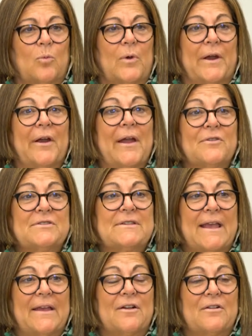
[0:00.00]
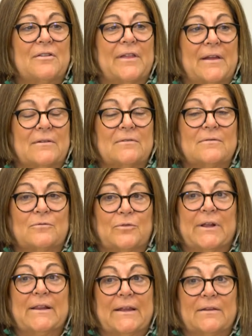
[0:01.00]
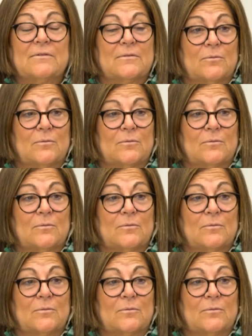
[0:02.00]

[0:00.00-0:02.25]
warehouse sale that really